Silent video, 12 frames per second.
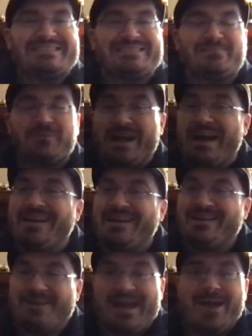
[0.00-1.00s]
were kind of
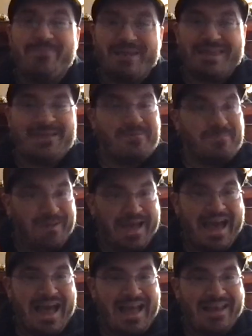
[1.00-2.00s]
crappy. They were
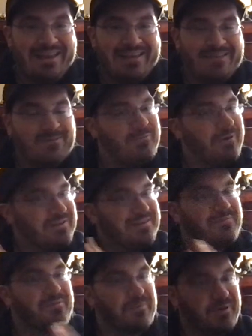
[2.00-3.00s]
bad. There were parts of
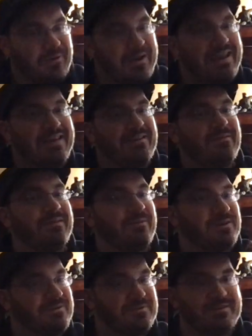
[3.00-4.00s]
them that were great. You know, the
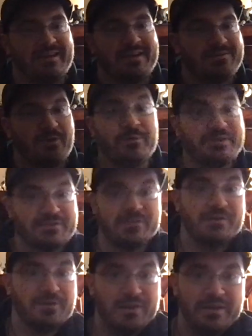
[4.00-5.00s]
creature designs always
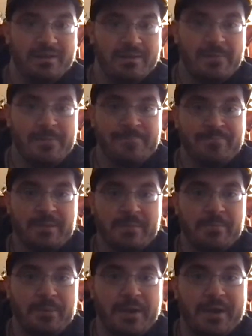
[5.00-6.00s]
look good.
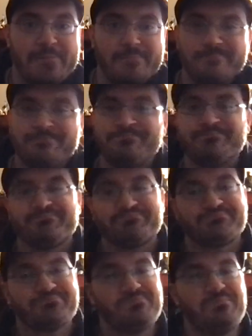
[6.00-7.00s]
But
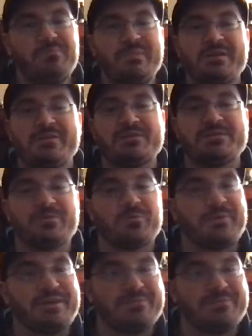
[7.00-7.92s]
the stories